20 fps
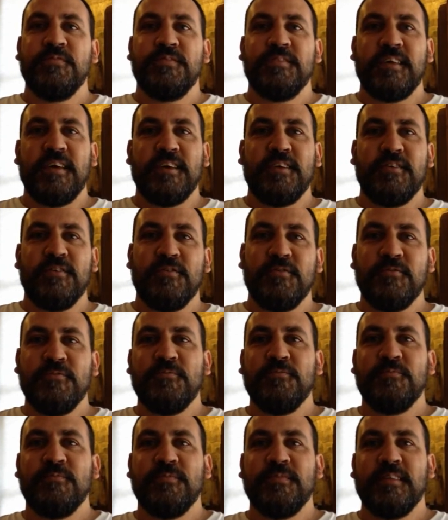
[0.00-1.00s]
Thank you,
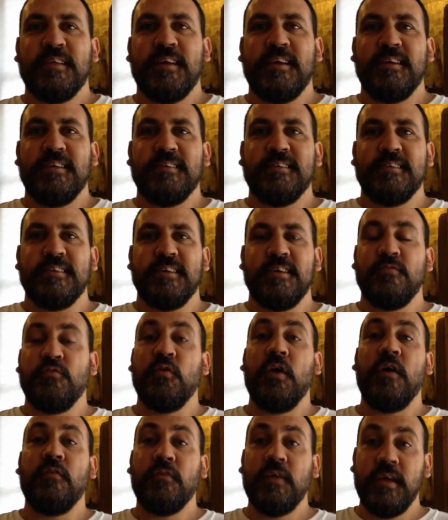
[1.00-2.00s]
and if
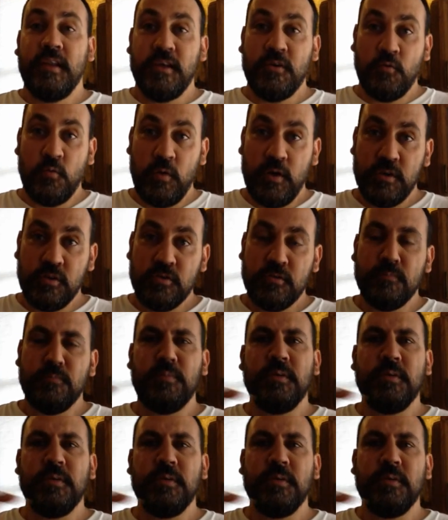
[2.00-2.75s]
you have any question,